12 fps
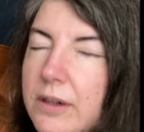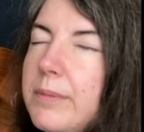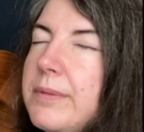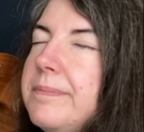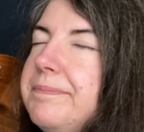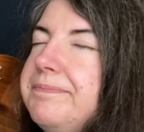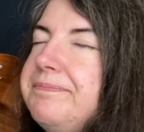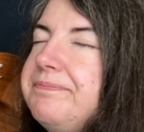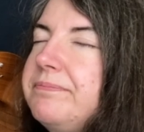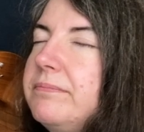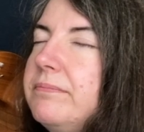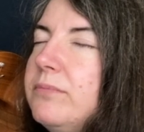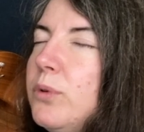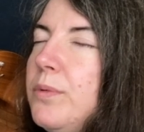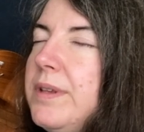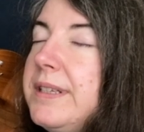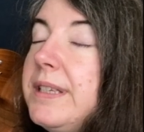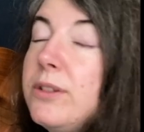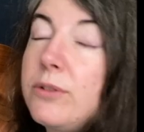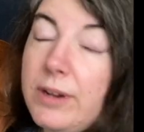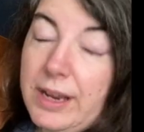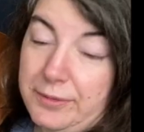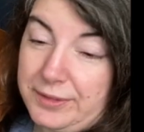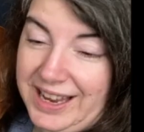come on, we will see the left